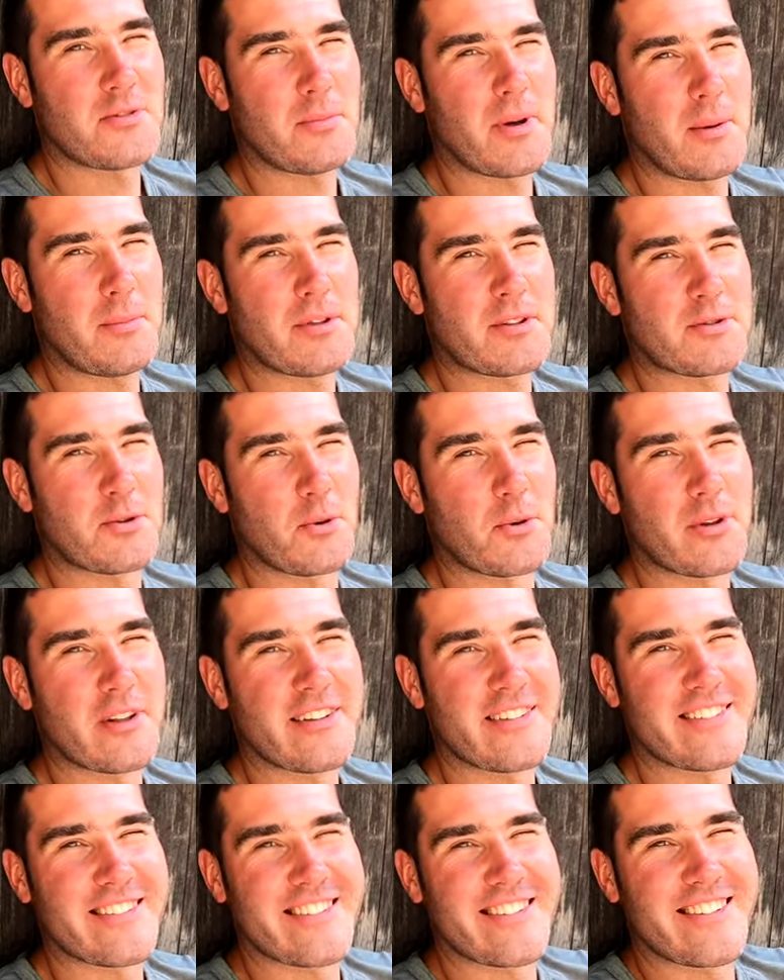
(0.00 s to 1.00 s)
Maybe soon.
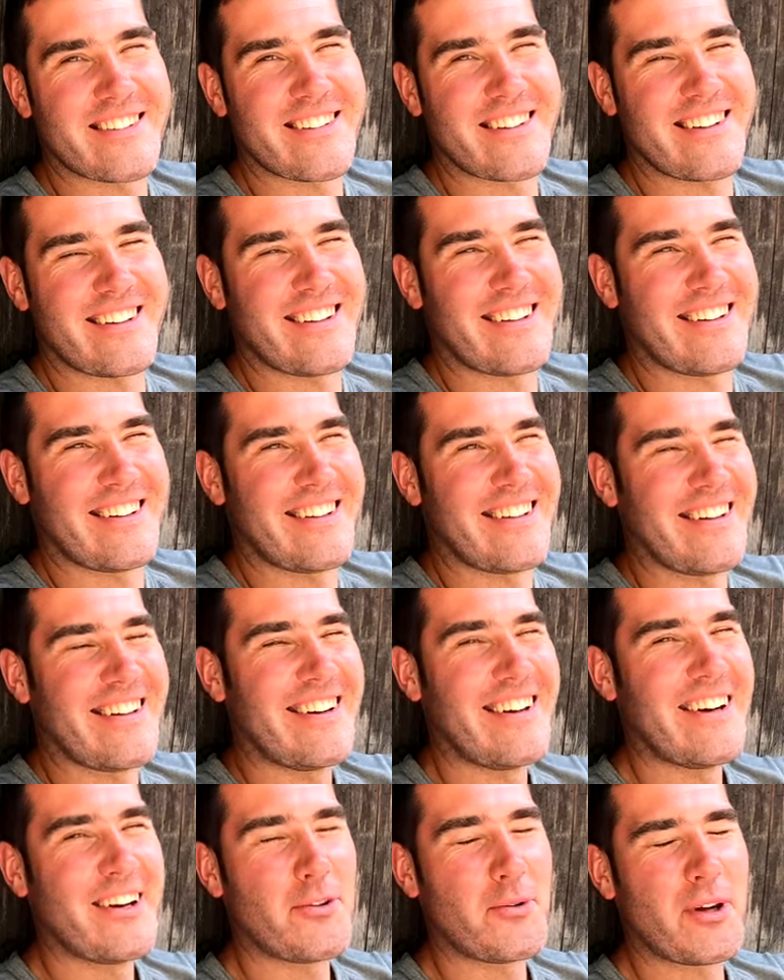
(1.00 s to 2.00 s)

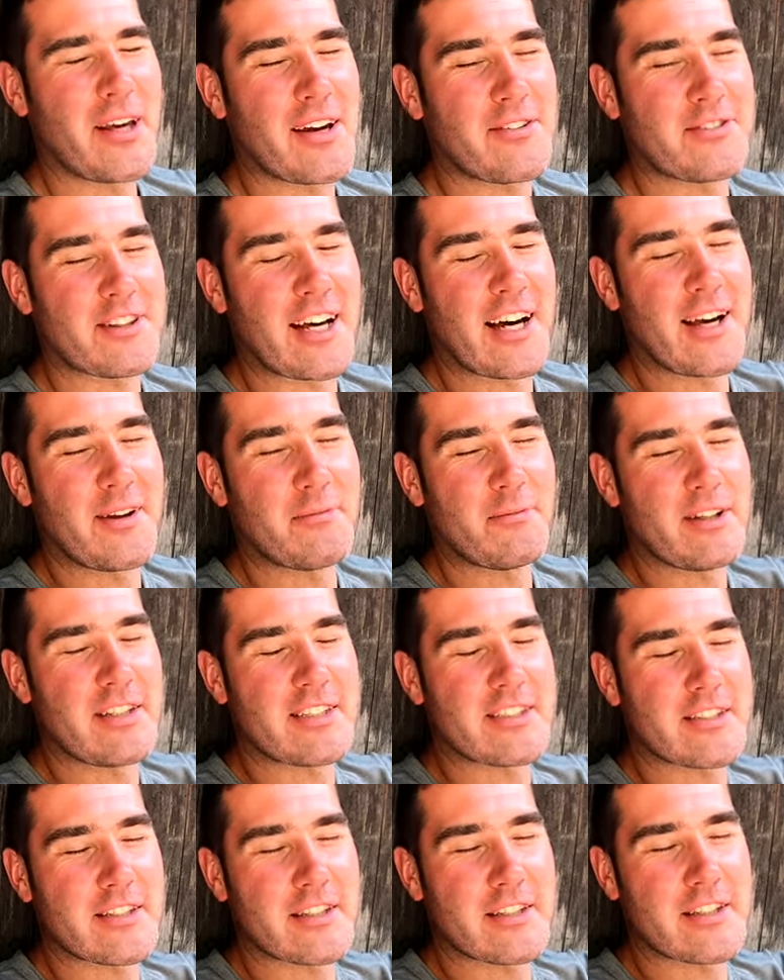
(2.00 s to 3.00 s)
We have time.
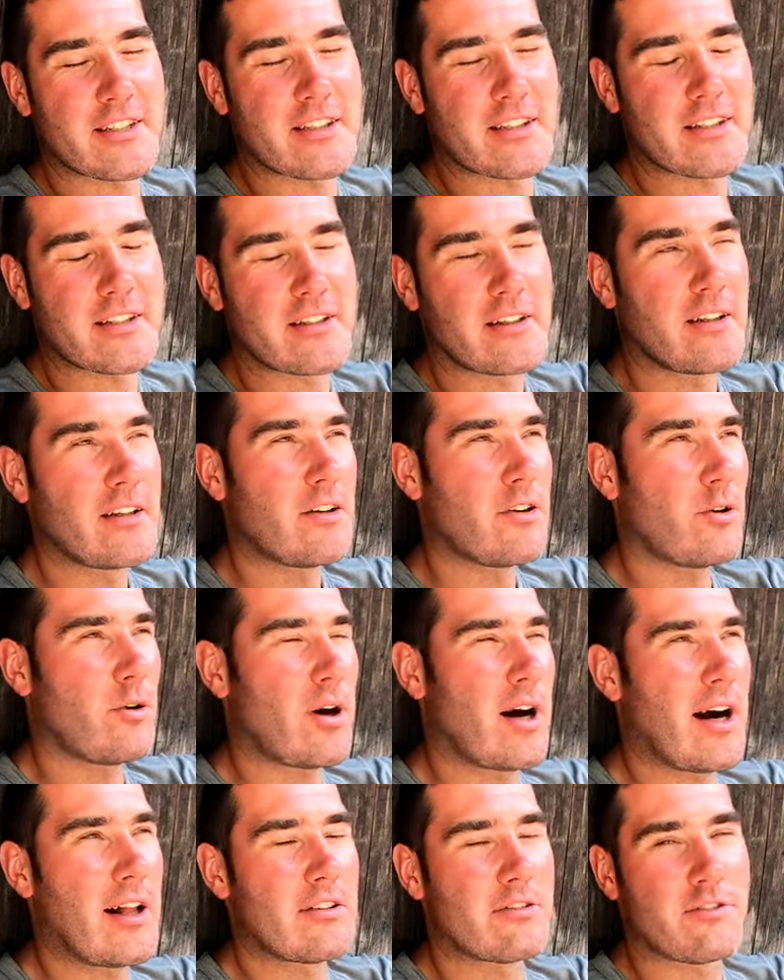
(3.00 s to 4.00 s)
It's
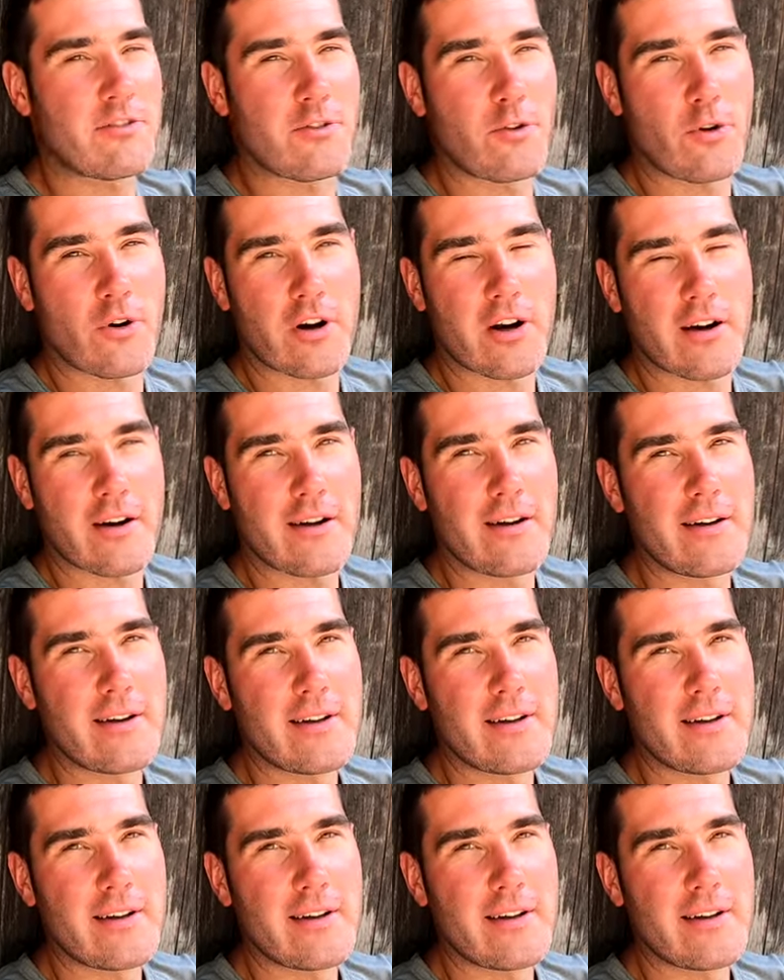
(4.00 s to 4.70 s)
3:30,